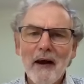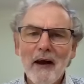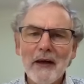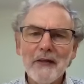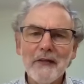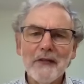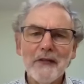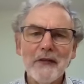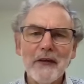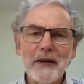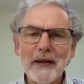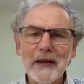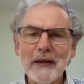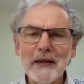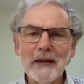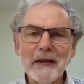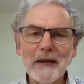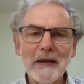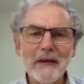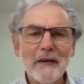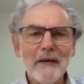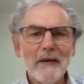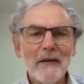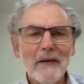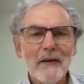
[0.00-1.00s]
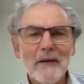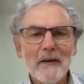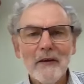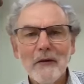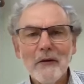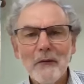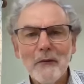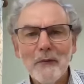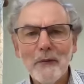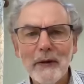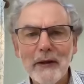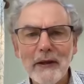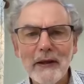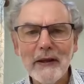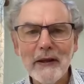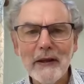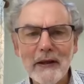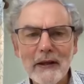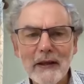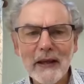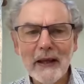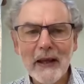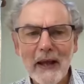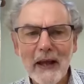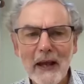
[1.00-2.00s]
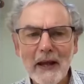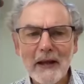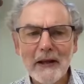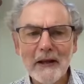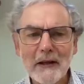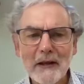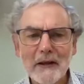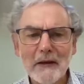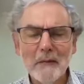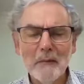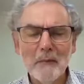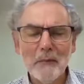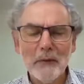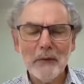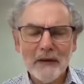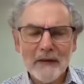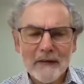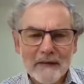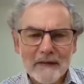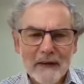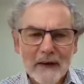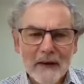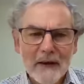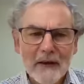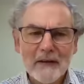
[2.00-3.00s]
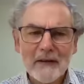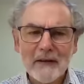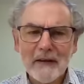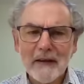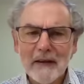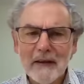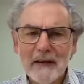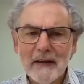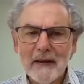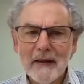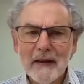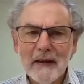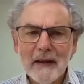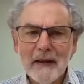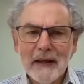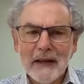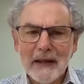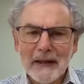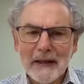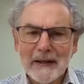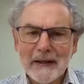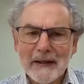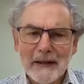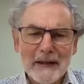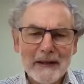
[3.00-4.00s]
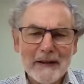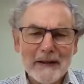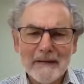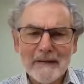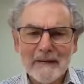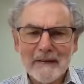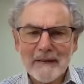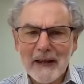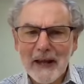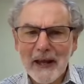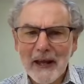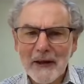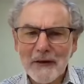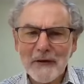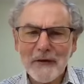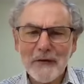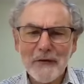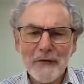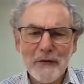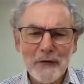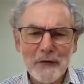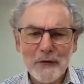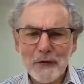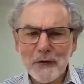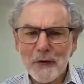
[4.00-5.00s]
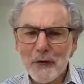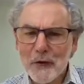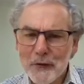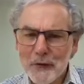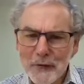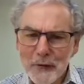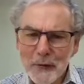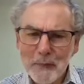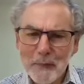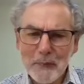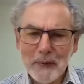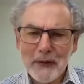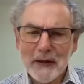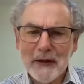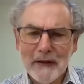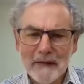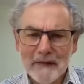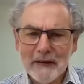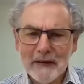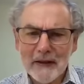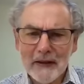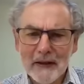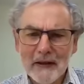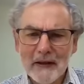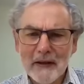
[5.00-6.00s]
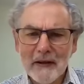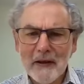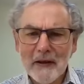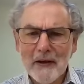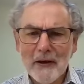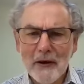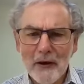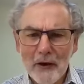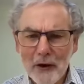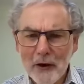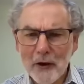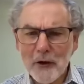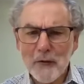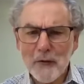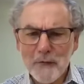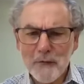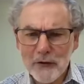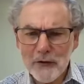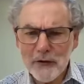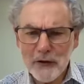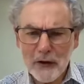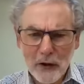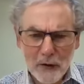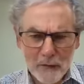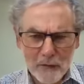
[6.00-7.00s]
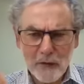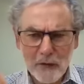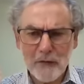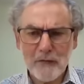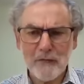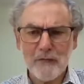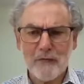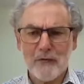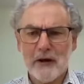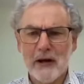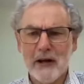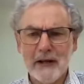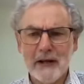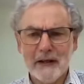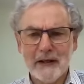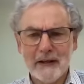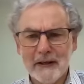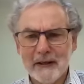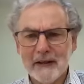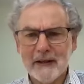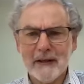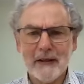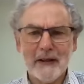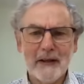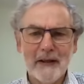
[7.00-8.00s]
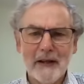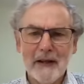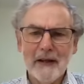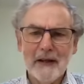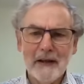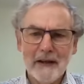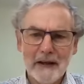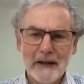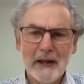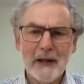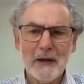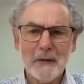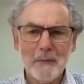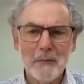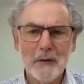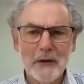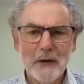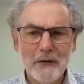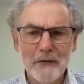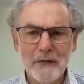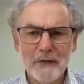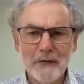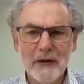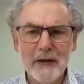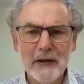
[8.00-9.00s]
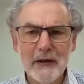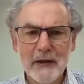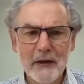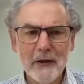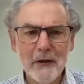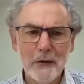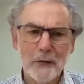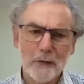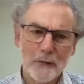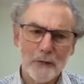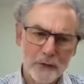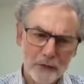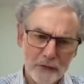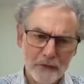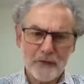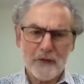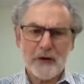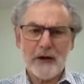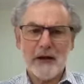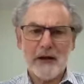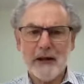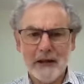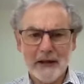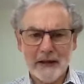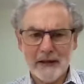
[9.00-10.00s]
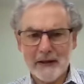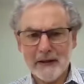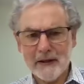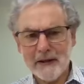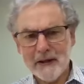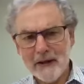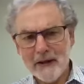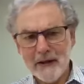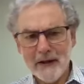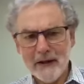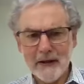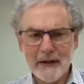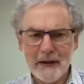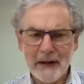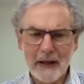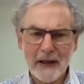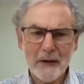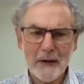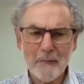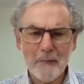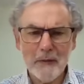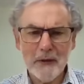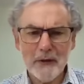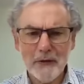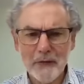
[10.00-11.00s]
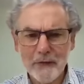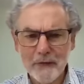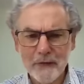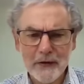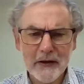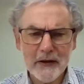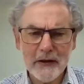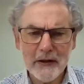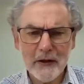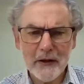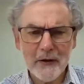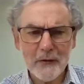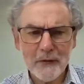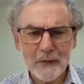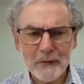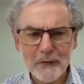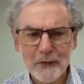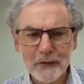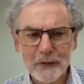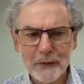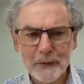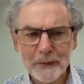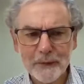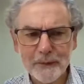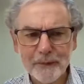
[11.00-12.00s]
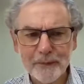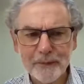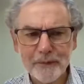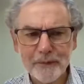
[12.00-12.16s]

I think we can be certain he didn't stand at the door repeating over and over, Friend, lend me three loaves, friend, lend me three loaves.